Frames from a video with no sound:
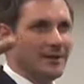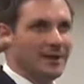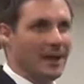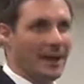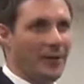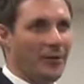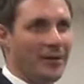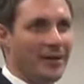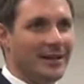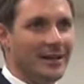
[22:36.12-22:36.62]

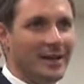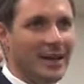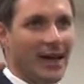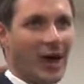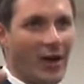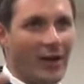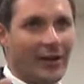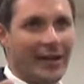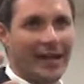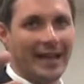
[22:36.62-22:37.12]

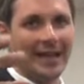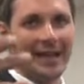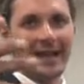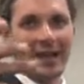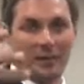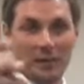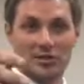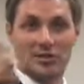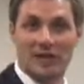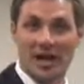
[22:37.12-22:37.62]
Okay.
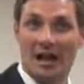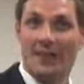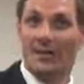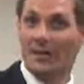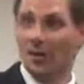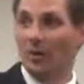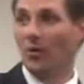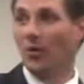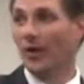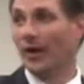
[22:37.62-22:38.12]
But some of
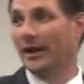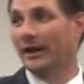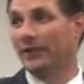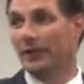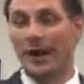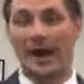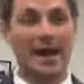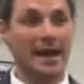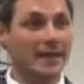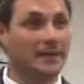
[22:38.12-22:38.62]
you would,
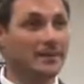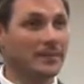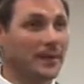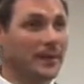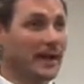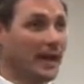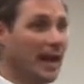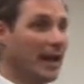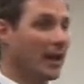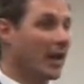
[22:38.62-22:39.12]
right?
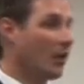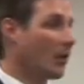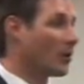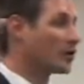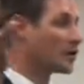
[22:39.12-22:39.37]
In other